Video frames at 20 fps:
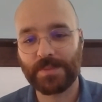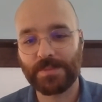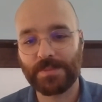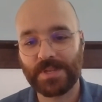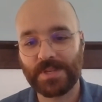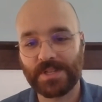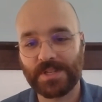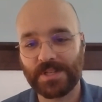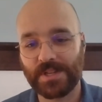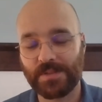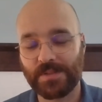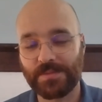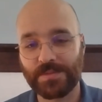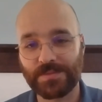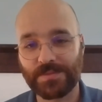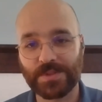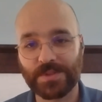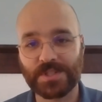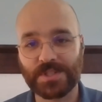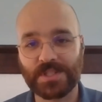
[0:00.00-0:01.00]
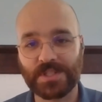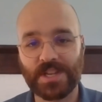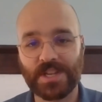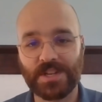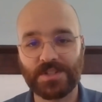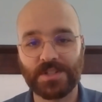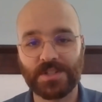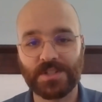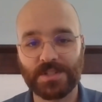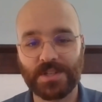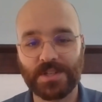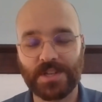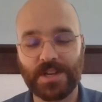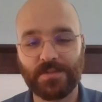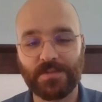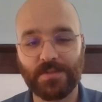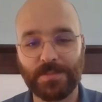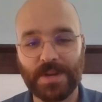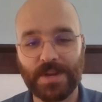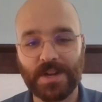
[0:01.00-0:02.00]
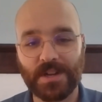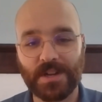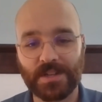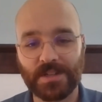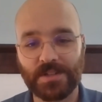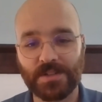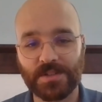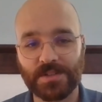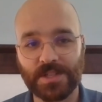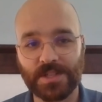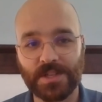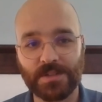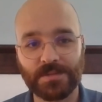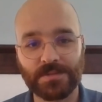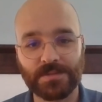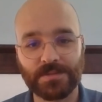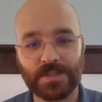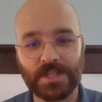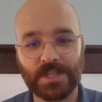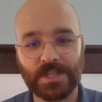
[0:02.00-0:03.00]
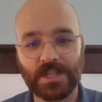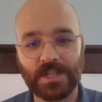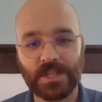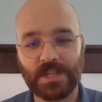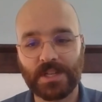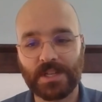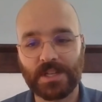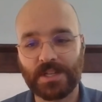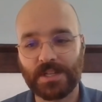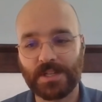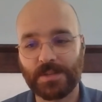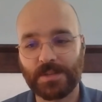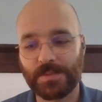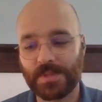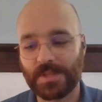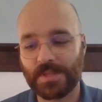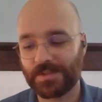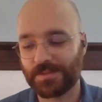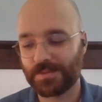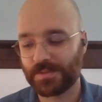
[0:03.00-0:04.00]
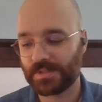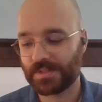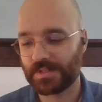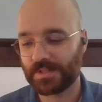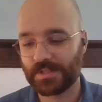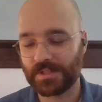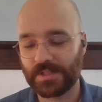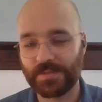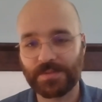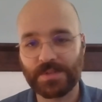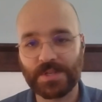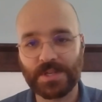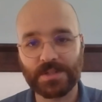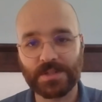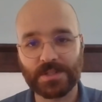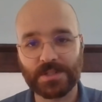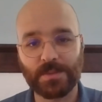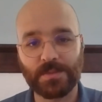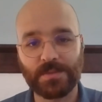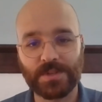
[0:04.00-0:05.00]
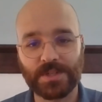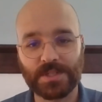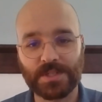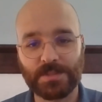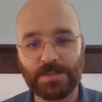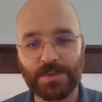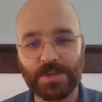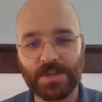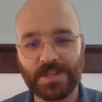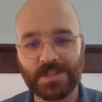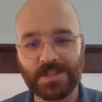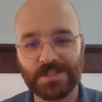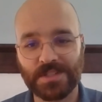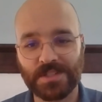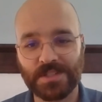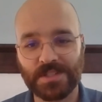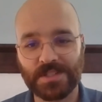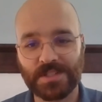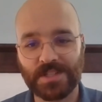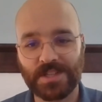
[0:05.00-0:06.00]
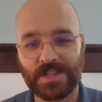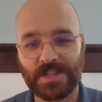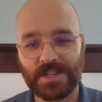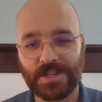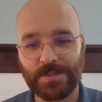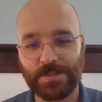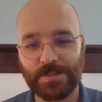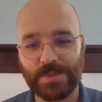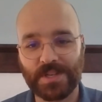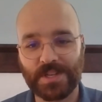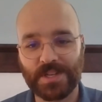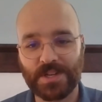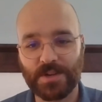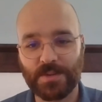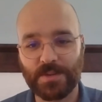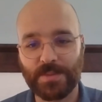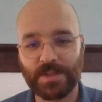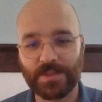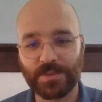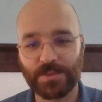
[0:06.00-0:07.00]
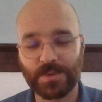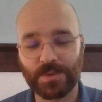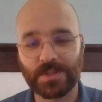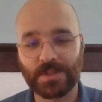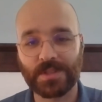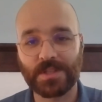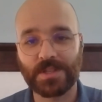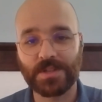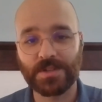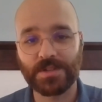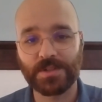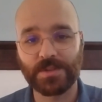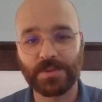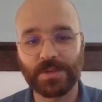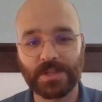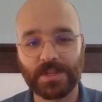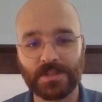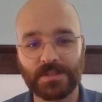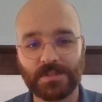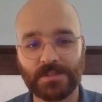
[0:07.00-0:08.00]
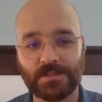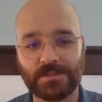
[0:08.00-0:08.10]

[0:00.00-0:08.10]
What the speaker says: Being of the First Nations and Native American yourself, I think we'd love to hear some of your experiences and hear about the work that you're doing.